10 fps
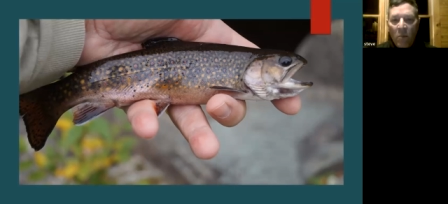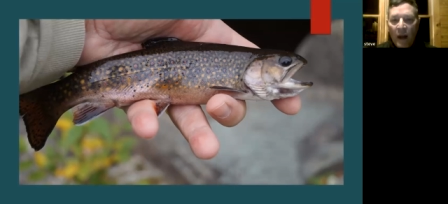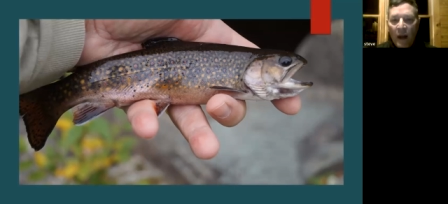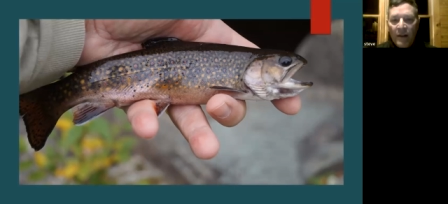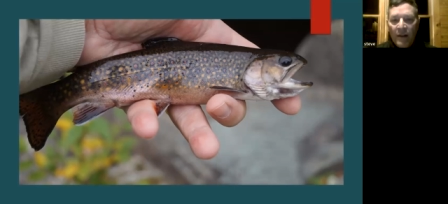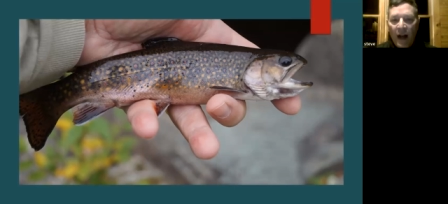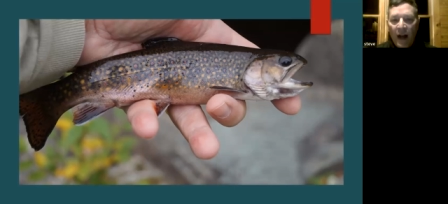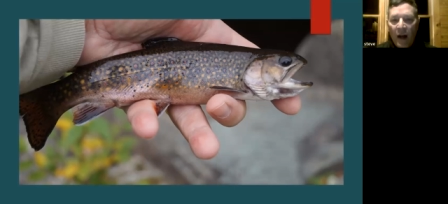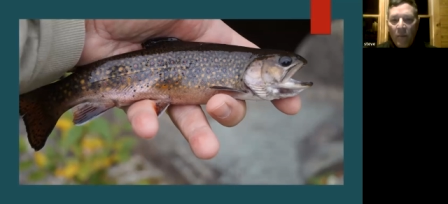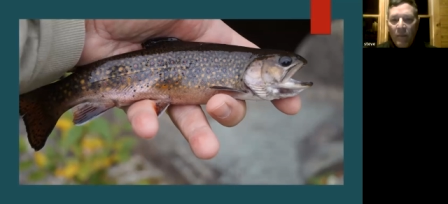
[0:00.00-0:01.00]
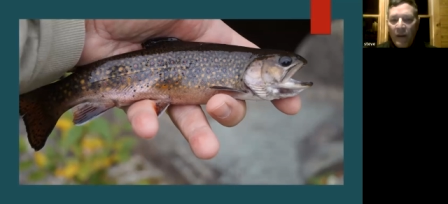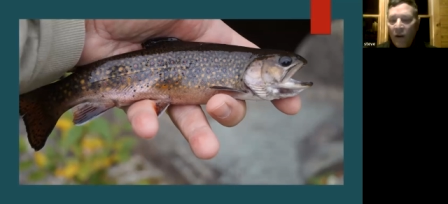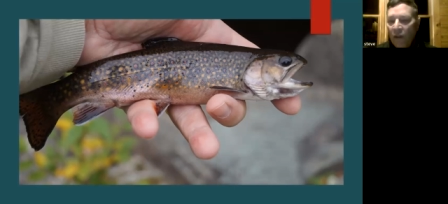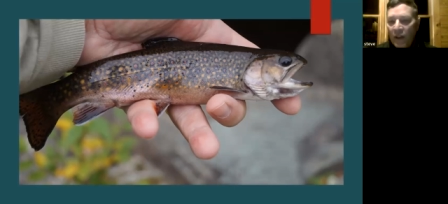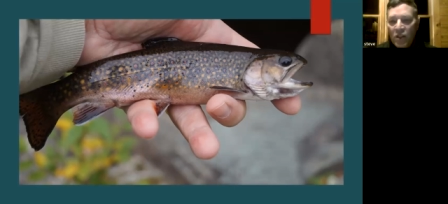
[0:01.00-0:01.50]
but um, you
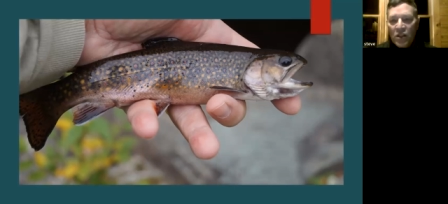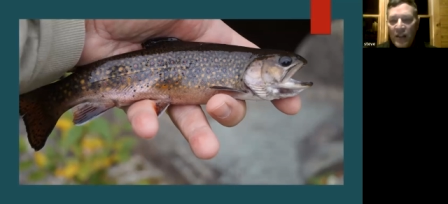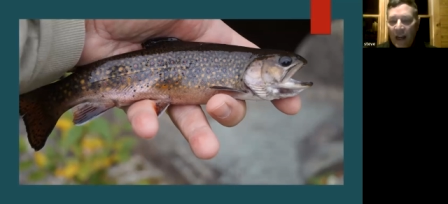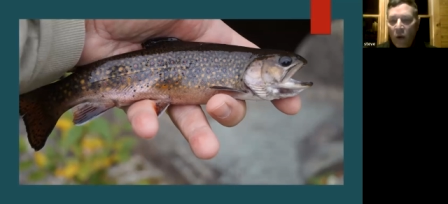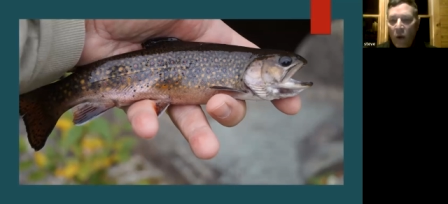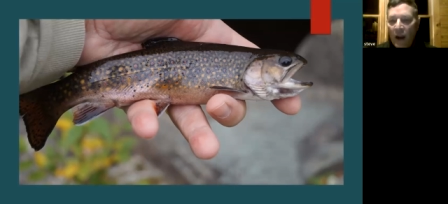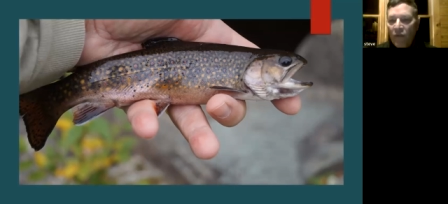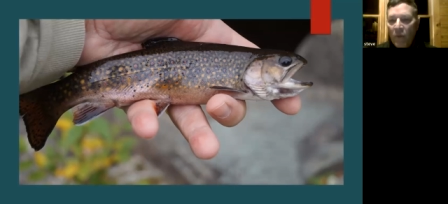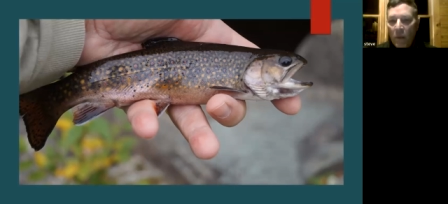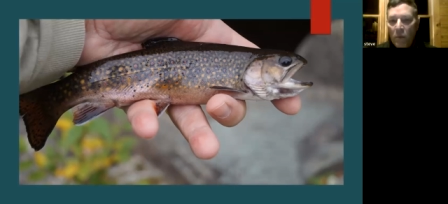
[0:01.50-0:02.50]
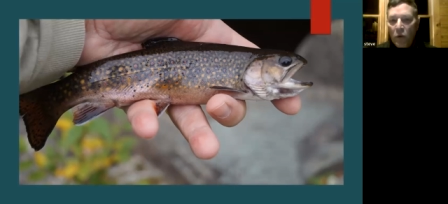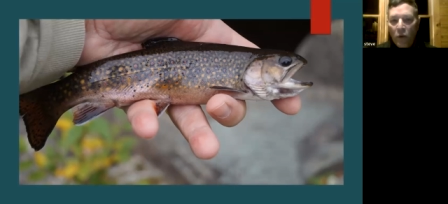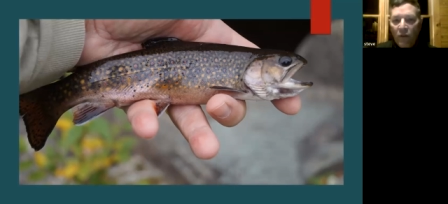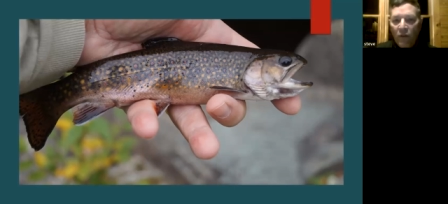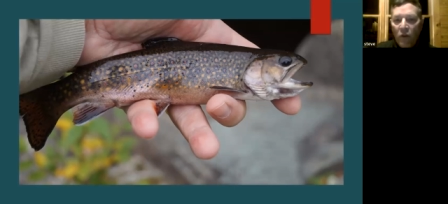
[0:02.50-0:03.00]
know they just take away from the
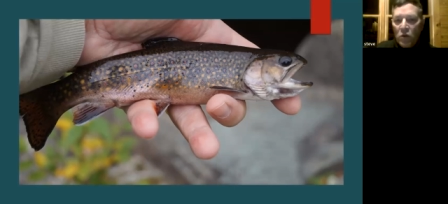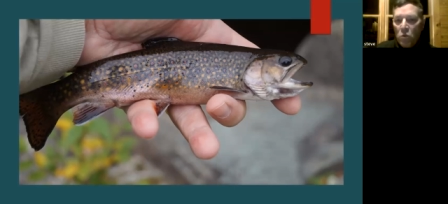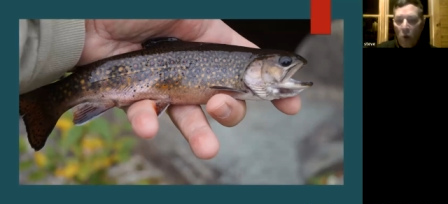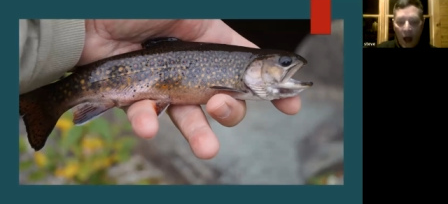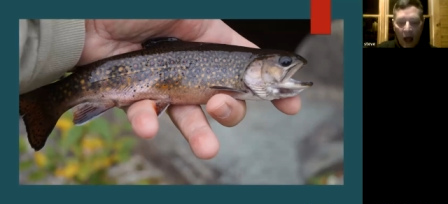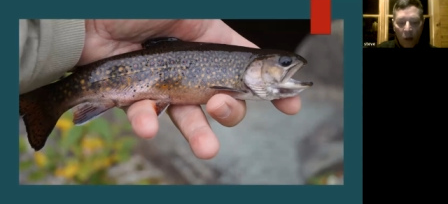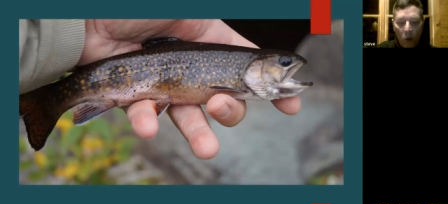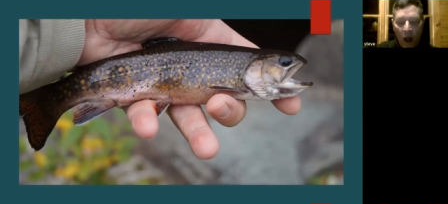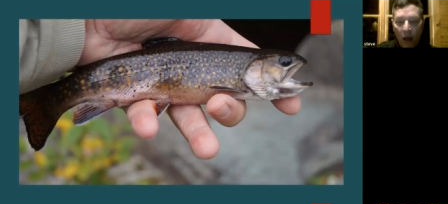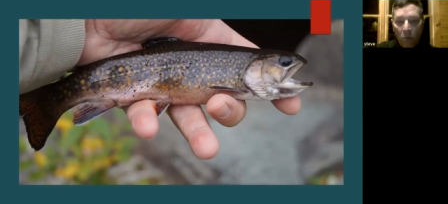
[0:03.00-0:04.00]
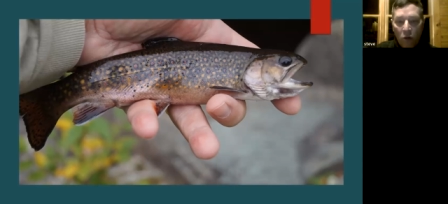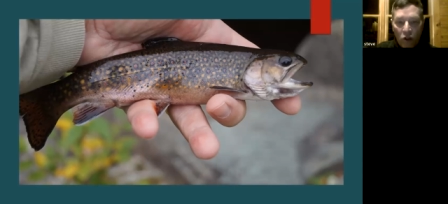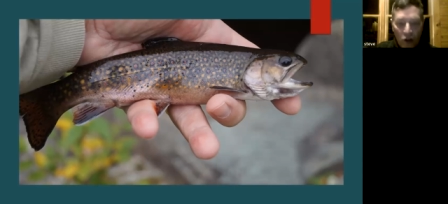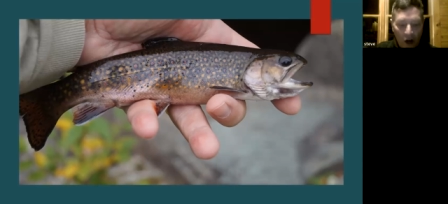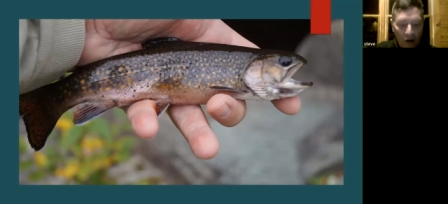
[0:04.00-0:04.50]
beauty of those wild wild brook
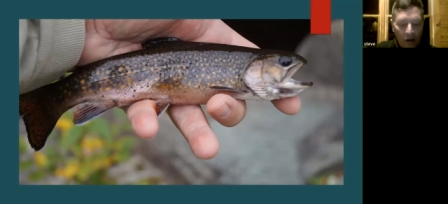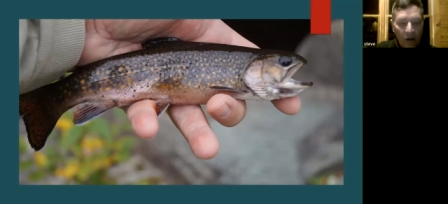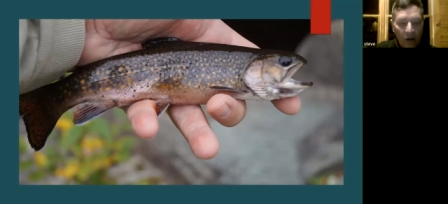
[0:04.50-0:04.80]
trout.